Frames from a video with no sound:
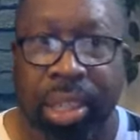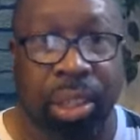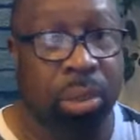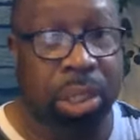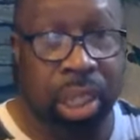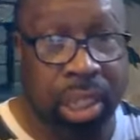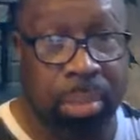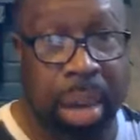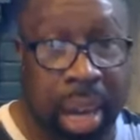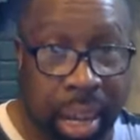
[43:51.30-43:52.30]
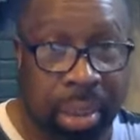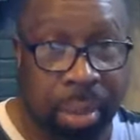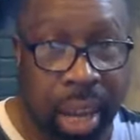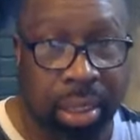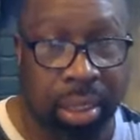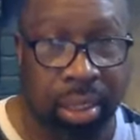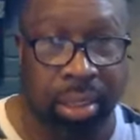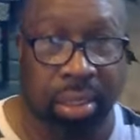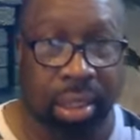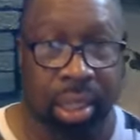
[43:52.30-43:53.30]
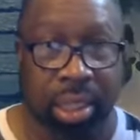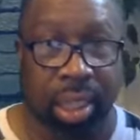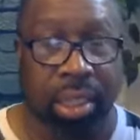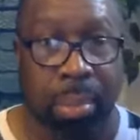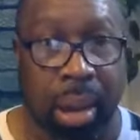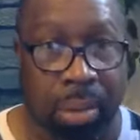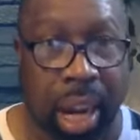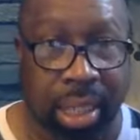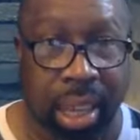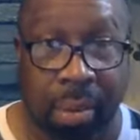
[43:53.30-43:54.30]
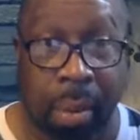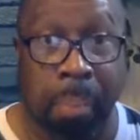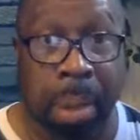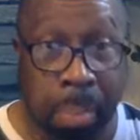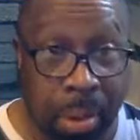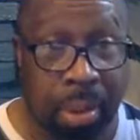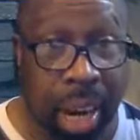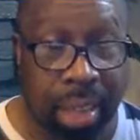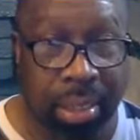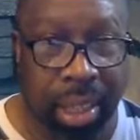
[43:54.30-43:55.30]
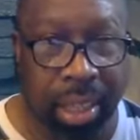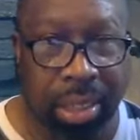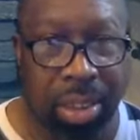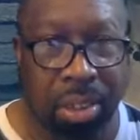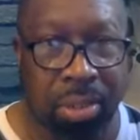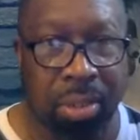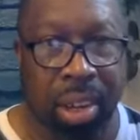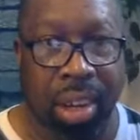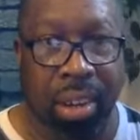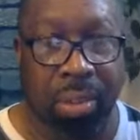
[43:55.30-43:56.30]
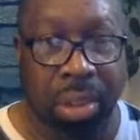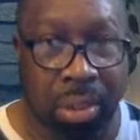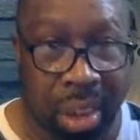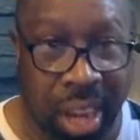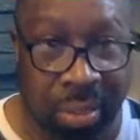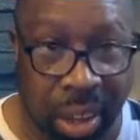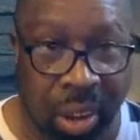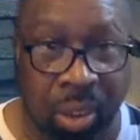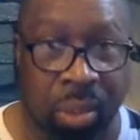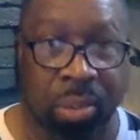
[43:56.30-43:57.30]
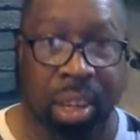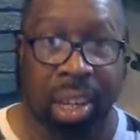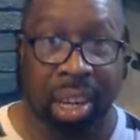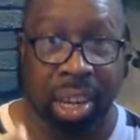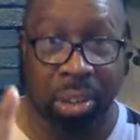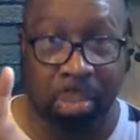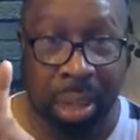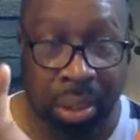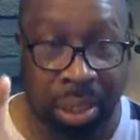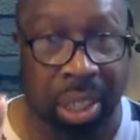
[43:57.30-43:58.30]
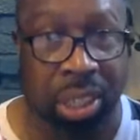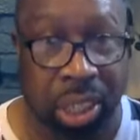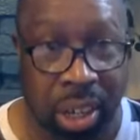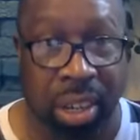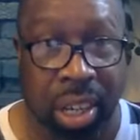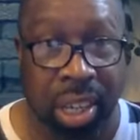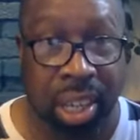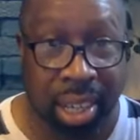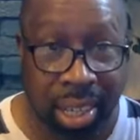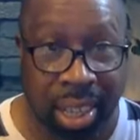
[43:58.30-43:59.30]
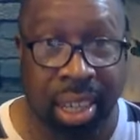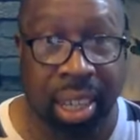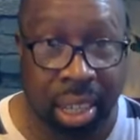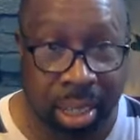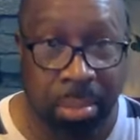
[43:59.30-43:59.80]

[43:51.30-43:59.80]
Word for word: Don't judge by that, wrestle. Judge by what I said. Remember what I said to you when you left home and you've been on this journey these